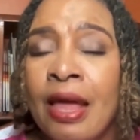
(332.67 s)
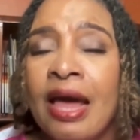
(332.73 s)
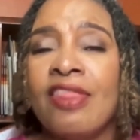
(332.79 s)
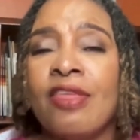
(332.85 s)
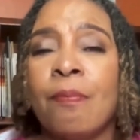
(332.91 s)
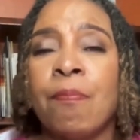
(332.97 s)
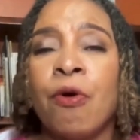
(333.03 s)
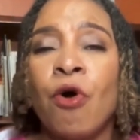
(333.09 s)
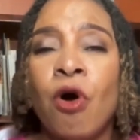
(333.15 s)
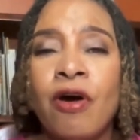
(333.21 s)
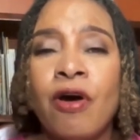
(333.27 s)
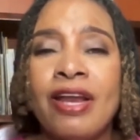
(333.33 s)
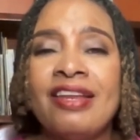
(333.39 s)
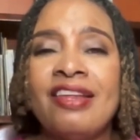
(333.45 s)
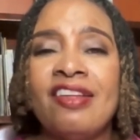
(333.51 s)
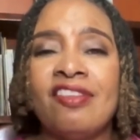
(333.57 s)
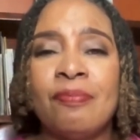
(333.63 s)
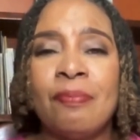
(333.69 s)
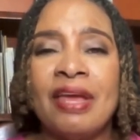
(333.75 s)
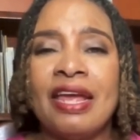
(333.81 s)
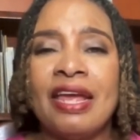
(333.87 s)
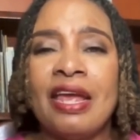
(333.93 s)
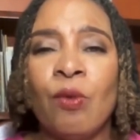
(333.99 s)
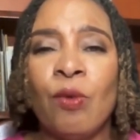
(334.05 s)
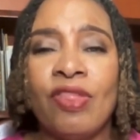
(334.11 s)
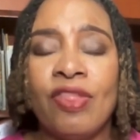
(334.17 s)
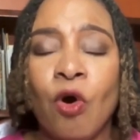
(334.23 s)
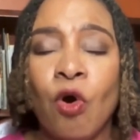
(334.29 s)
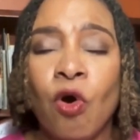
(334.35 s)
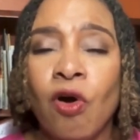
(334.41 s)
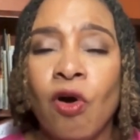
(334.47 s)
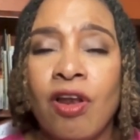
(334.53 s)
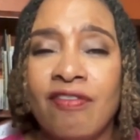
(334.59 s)
And the point he's making with
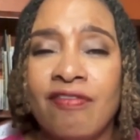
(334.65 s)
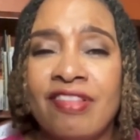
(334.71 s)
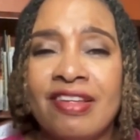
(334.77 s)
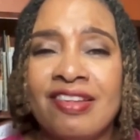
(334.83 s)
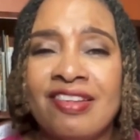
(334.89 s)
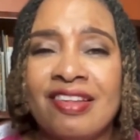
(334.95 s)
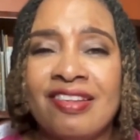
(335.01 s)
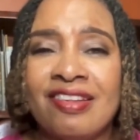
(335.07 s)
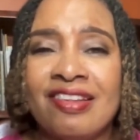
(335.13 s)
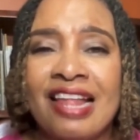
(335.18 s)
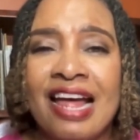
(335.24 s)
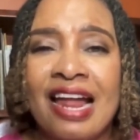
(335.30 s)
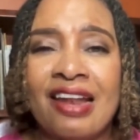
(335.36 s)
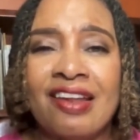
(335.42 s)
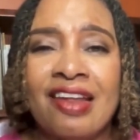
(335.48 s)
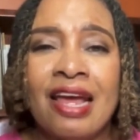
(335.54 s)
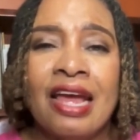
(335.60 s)
all of this is that